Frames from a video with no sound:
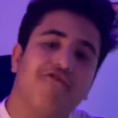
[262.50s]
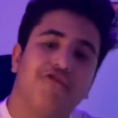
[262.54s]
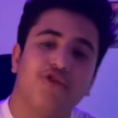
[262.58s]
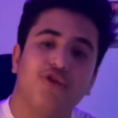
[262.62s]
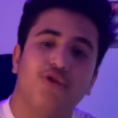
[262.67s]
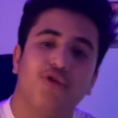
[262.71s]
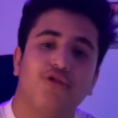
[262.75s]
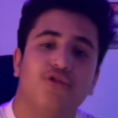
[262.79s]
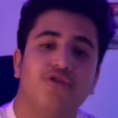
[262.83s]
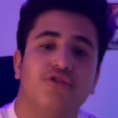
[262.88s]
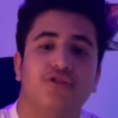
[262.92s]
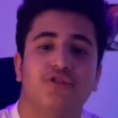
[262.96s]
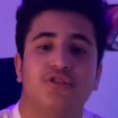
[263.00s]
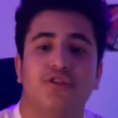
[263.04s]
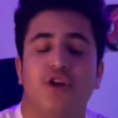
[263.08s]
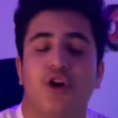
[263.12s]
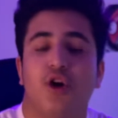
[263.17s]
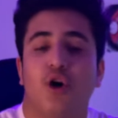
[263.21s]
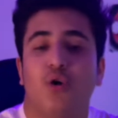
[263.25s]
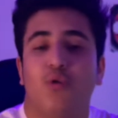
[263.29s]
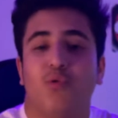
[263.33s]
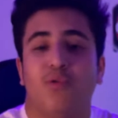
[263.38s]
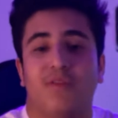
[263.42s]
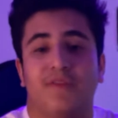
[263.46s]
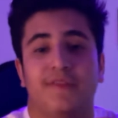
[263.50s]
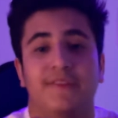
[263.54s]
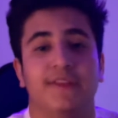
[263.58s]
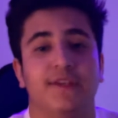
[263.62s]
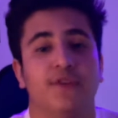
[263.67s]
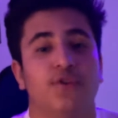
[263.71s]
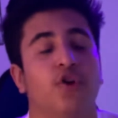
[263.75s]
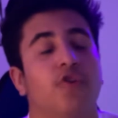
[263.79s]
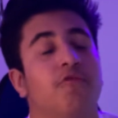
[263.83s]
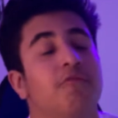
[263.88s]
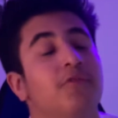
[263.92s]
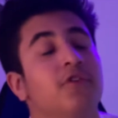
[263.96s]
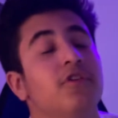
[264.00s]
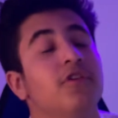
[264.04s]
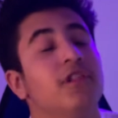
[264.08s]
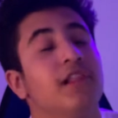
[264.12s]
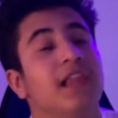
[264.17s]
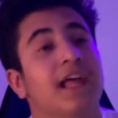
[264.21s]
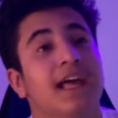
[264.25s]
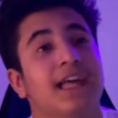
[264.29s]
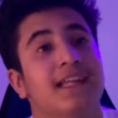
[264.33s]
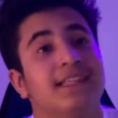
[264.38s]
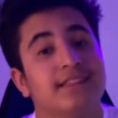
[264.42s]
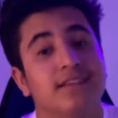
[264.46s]
course, with the normal
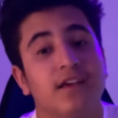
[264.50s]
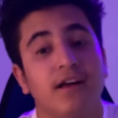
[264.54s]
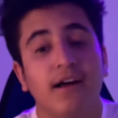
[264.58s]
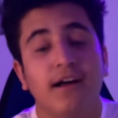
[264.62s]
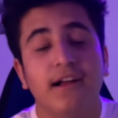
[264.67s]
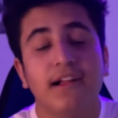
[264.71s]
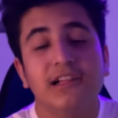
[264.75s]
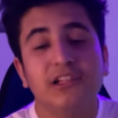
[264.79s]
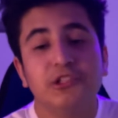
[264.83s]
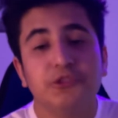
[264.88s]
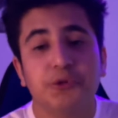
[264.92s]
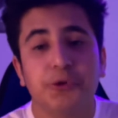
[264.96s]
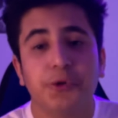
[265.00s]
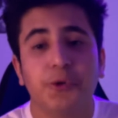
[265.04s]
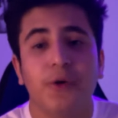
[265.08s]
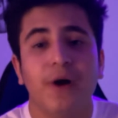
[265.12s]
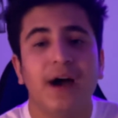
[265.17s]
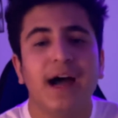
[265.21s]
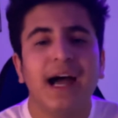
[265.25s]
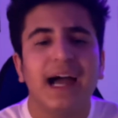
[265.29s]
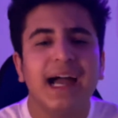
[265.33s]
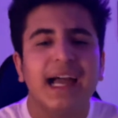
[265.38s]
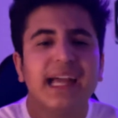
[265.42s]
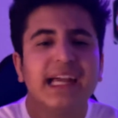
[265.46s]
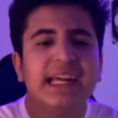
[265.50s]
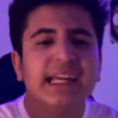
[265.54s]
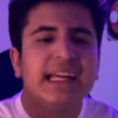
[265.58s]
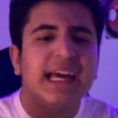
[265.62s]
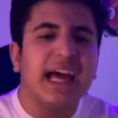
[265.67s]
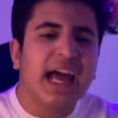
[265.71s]
lens, ultra wide,